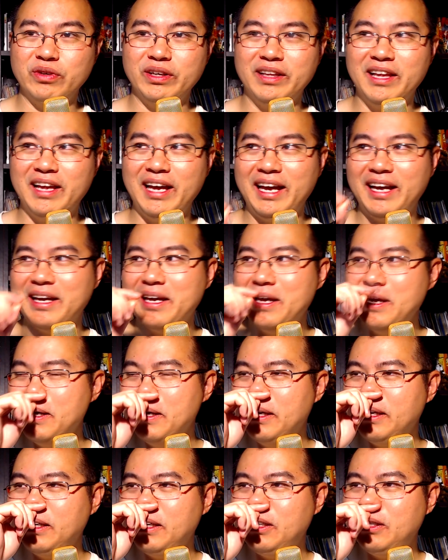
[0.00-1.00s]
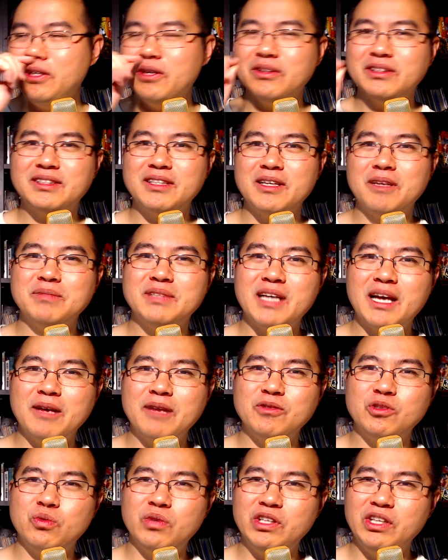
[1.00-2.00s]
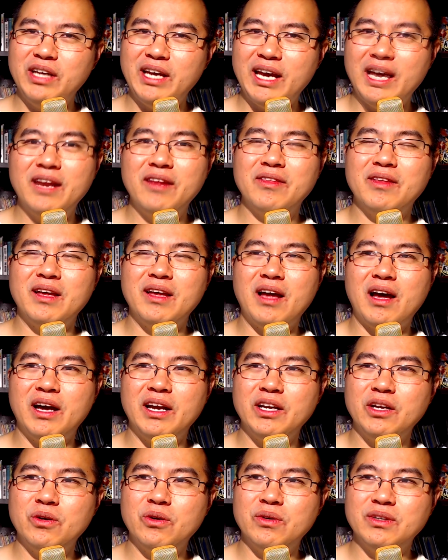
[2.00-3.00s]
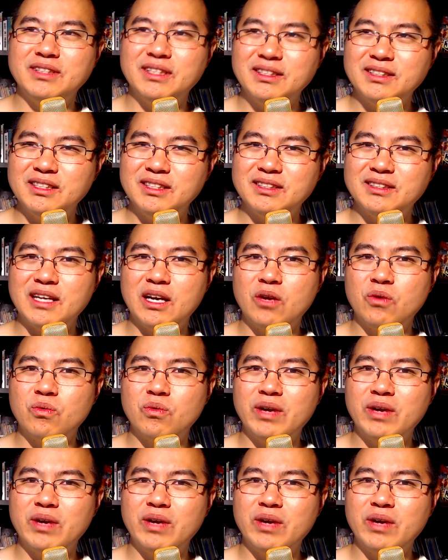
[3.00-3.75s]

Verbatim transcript: Like you know, sometimes when you edit the audio, it doesn't sound right.